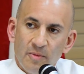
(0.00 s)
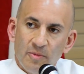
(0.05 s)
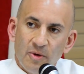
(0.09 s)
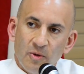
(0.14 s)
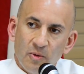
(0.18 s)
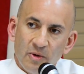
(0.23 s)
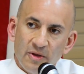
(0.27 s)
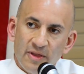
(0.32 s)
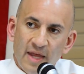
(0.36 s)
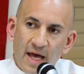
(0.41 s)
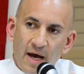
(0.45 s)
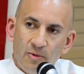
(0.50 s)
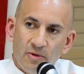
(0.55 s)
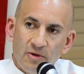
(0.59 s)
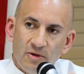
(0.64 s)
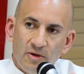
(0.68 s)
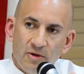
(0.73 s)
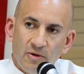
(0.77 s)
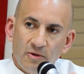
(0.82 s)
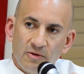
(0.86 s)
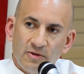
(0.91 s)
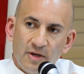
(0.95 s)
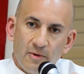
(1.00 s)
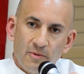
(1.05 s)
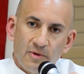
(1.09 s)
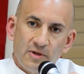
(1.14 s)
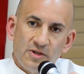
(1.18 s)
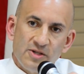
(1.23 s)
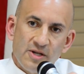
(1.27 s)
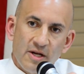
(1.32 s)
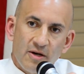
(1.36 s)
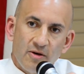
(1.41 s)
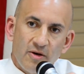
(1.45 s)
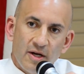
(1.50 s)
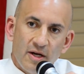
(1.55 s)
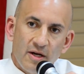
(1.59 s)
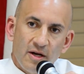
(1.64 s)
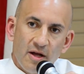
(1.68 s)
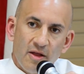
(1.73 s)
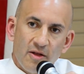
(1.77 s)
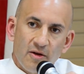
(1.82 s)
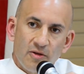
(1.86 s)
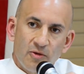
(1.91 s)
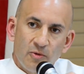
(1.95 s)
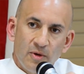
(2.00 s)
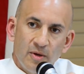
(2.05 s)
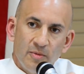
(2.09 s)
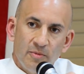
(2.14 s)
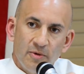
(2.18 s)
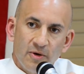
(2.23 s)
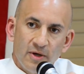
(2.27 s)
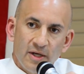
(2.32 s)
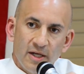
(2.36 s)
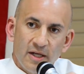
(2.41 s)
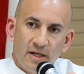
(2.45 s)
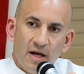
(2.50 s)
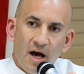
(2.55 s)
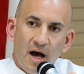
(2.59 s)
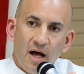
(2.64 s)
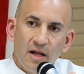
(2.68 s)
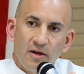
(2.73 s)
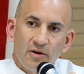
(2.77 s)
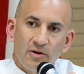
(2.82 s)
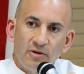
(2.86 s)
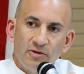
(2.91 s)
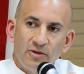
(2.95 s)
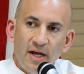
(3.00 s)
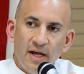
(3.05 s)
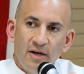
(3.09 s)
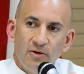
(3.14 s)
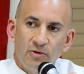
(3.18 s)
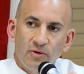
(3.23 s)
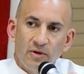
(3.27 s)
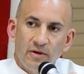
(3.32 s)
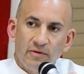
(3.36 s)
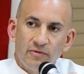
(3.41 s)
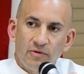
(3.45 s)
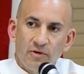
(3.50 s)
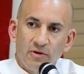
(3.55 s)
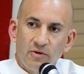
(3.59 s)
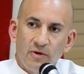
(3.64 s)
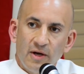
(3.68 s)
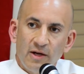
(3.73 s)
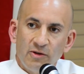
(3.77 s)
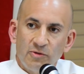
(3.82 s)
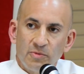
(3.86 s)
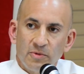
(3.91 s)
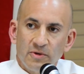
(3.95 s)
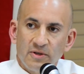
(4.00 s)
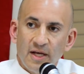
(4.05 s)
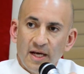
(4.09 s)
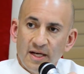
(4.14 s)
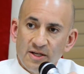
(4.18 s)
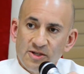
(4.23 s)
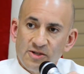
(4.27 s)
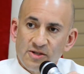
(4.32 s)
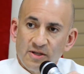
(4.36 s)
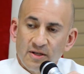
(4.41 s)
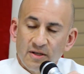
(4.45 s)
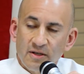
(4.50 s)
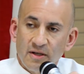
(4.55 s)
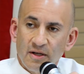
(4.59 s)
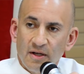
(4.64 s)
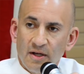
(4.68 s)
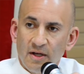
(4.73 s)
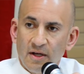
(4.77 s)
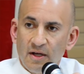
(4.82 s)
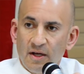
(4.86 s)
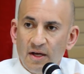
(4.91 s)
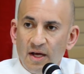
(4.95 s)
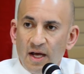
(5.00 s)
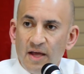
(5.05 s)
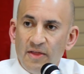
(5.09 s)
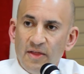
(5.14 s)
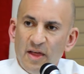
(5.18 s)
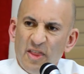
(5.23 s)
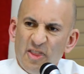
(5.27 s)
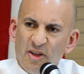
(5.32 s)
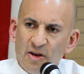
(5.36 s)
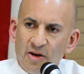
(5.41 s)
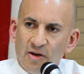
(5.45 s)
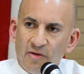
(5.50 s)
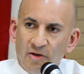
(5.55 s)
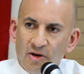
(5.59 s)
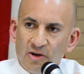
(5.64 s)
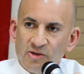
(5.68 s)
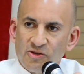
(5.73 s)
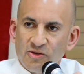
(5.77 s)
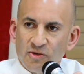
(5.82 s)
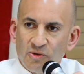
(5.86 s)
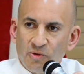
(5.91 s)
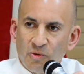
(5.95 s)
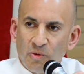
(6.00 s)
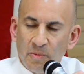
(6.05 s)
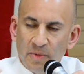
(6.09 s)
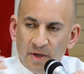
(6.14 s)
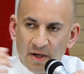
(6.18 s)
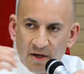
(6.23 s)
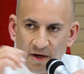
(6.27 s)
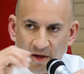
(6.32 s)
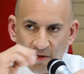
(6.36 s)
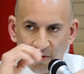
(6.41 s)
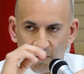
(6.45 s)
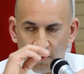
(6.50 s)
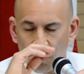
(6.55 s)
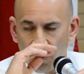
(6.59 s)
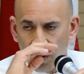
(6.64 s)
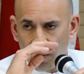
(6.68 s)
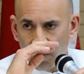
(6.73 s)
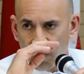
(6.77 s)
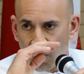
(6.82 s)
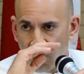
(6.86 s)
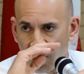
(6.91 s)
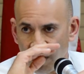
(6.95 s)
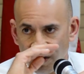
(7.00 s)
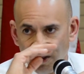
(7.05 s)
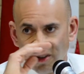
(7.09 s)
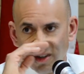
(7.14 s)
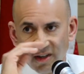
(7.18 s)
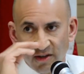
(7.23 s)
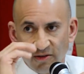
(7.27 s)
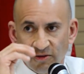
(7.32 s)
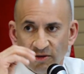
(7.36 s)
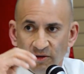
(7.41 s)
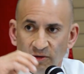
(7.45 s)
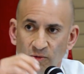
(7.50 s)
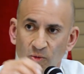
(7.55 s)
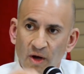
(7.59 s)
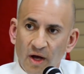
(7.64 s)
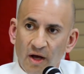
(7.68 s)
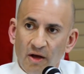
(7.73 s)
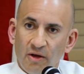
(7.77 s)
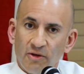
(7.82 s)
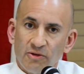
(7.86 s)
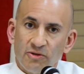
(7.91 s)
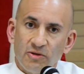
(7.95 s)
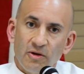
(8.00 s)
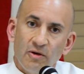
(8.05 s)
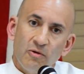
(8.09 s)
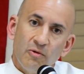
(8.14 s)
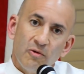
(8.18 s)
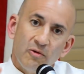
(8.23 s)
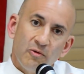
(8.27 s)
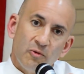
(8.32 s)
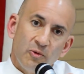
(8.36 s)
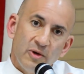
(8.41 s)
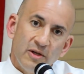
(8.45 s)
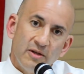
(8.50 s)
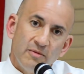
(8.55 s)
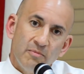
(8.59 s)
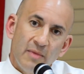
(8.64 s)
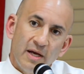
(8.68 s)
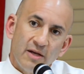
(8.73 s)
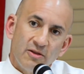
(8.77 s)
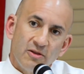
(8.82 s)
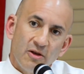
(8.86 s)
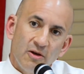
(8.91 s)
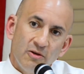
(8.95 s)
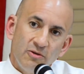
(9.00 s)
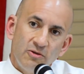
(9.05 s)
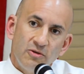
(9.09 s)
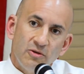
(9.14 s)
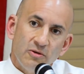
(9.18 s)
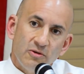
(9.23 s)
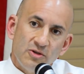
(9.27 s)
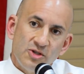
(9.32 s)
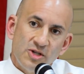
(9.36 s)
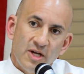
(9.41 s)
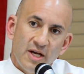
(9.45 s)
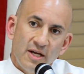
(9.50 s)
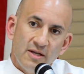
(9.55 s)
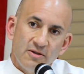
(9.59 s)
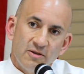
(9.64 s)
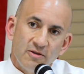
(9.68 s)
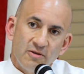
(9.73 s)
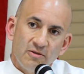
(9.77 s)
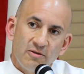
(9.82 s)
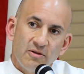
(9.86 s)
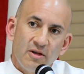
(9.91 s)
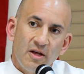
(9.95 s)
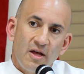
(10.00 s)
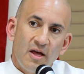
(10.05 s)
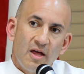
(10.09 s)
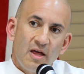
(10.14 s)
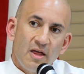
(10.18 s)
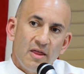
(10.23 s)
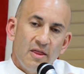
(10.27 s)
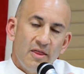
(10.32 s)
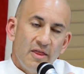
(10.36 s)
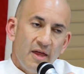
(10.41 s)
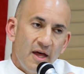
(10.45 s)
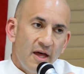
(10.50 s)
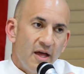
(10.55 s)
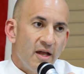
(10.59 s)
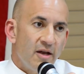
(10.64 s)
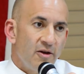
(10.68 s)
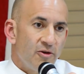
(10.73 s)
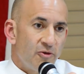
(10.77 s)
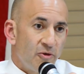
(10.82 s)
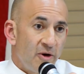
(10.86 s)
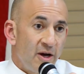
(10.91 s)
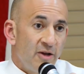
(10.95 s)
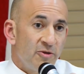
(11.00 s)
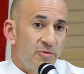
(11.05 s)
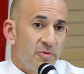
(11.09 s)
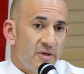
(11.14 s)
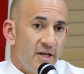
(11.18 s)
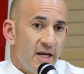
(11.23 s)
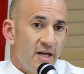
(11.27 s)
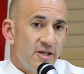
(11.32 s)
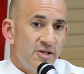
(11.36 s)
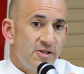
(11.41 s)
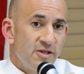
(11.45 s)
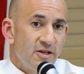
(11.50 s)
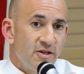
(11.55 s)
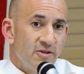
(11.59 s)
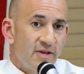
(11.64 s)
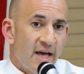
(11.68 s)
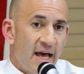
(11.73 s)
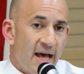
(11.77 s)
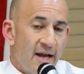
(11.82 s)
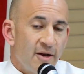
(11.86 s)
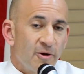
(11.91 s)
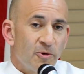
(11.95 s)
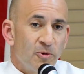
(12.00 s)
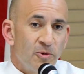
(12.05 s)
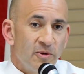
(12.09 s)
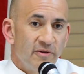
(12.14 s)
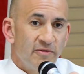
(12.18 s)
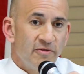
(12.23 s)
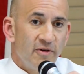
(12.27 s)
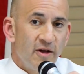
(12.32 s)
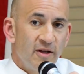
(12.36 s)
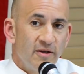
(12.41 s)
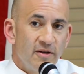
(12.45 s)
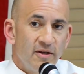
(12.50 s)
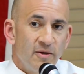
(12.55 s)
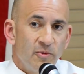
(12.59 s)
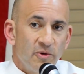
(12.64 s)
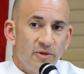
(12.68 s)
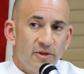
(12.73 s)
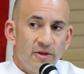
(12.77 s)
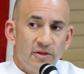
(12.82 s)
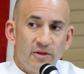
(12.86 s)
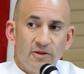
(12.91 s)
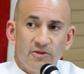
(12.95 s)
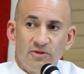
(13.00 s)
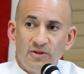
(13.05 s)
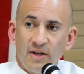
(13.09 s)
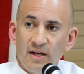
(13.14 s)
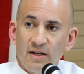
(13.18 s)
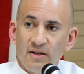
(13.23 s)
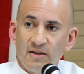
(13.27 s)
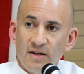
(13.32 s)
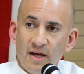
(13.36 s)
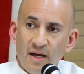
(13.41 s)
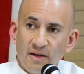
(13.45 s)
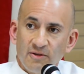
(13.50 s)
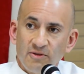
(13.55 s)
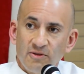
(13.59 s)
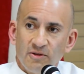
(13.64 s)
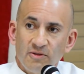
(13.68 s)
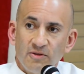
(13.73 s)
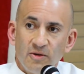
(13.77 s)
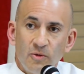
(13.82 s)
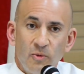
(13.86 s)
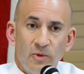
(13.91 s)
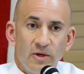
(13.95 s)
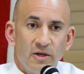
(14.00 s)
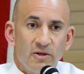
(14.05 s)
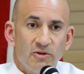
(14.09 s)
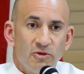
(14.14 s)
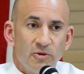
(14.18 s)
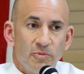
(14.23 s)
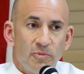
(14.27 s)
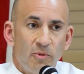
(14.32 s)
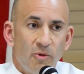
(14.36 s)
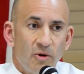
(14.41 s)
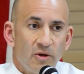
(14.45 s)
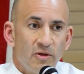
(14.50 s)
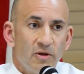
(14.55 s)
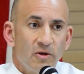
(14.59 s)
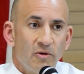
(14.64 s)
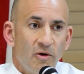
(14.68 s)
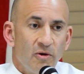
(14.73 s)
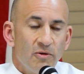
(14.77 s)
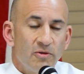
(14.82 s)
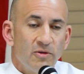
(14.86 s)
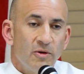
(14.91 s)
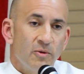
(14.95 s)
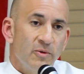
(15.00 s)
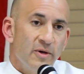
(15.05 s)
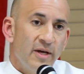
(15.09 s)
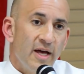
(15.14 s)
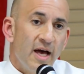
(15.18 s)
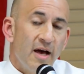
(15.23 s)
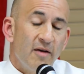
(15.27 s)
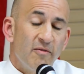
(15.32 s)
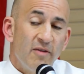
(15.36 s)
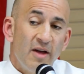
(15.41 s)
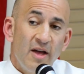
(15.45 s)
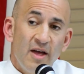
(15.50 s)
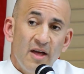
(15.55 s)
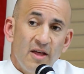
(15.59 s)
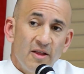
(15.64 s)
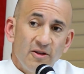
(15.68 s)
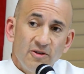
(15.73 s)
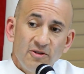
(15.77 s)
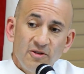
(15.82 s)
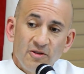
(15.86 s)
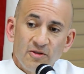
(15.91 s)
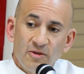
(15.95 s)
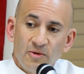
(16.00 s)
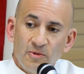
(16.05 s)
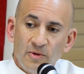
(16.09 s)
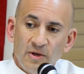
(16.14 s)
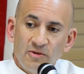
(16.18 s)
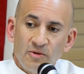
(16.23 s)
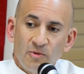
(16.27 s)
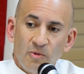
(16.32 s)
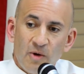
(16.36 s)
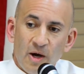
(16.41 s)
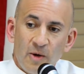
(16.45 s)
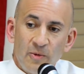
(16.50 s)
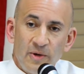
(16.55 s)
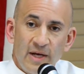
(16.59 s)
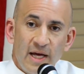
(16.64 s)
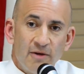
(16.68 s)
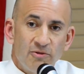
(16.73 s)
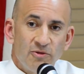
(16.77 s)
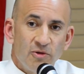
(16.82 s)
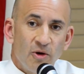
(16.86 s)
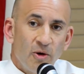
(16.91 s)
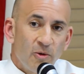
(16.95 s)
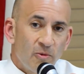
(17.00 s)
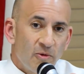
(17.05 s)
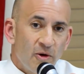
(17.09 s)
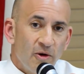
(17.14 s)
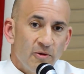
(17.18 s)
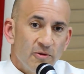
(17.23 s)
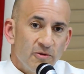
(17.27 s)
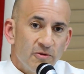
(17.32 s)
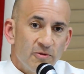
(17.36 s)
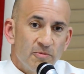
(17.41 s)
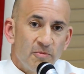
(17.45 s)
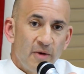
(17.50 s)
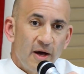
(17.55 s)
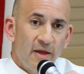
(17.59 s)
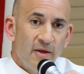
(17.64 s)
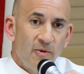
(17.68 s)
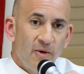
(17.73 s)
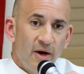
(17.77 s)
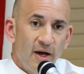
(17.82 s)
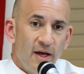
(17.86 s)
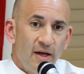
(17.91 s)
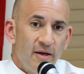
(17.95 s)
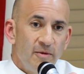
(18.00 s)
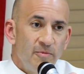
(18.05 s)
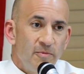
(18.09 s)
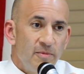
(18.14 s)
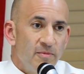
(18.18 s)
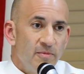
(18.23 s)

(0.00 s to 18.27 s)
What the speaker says: But what that would do is that would generate another $3 billion annually for transportation, and then the diversions would be another 1.6 as well. So if we make those two changes, then transportation is adequately funded within the state of Texas, and we can support the growth that we have. This is the reason why we have toll roads, by the way.